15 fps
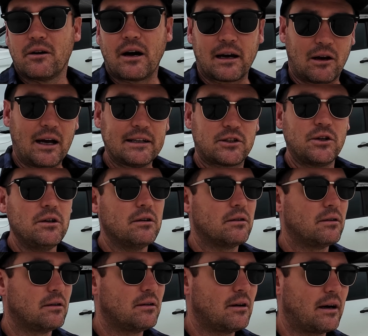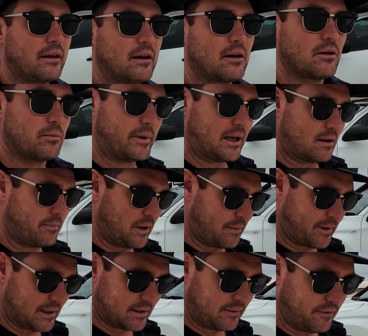I'd like to. I think it'll make a
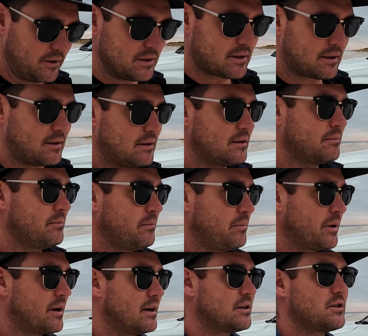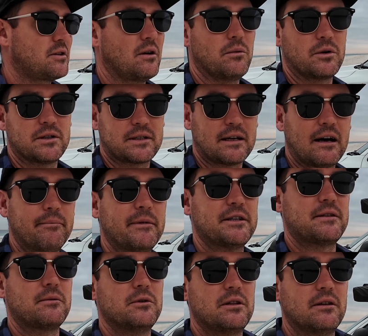big difference, but I just don't want to start
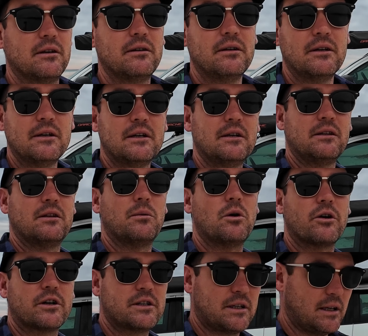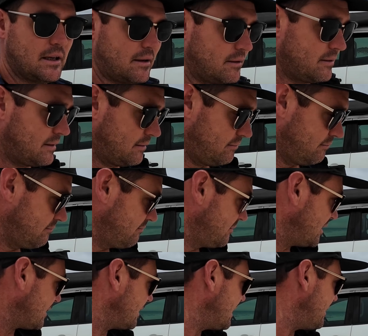messing with the warranty and
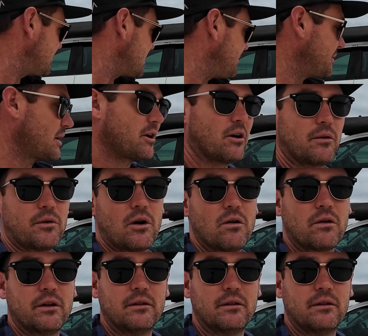have something go wrong